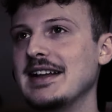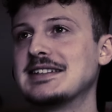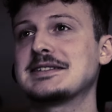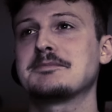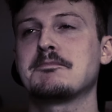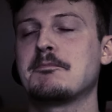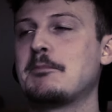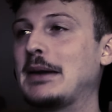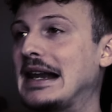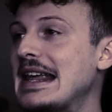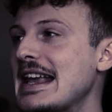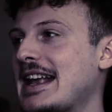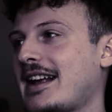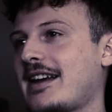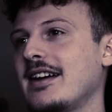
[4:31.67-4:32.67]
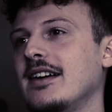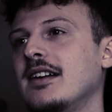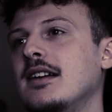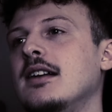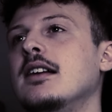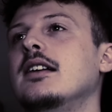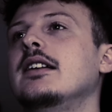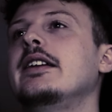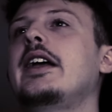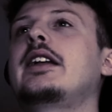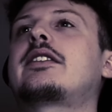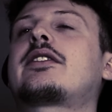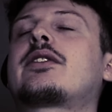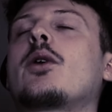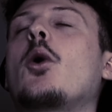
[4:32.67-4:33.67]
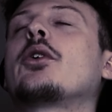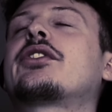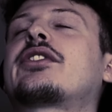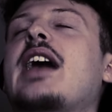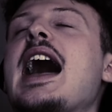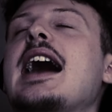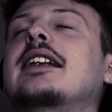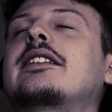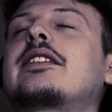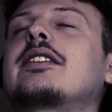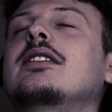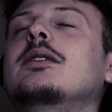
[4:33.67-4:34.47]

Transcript: it's bleak. It's so sad.